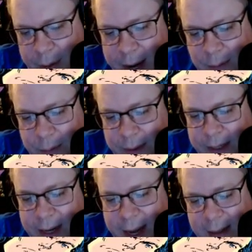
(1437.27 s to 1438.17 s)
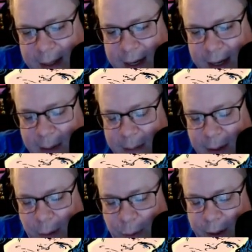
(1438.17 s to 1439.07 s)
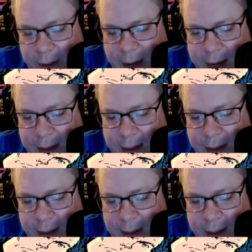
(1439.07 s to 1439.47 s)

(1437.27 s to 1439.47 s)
yes, we see yes, he, him and Lori uh,